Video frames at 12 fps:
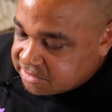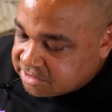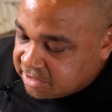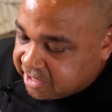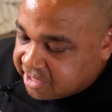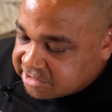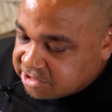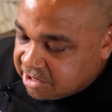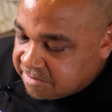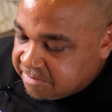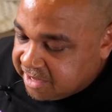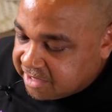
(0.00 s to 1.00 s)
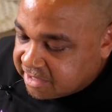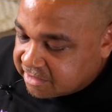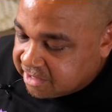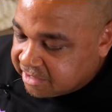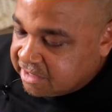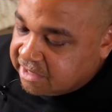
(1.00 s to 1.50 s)
So like I started making
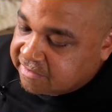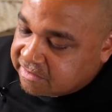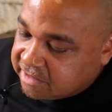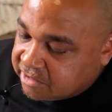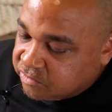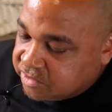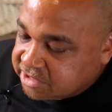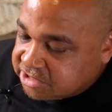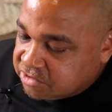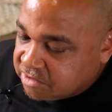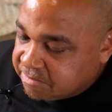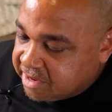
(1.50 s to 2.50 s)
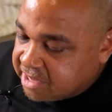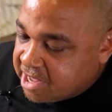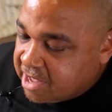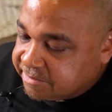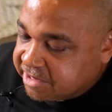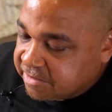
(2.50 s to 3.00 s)
like, in Reason you can make
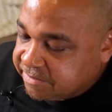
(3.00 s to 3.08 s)
combinator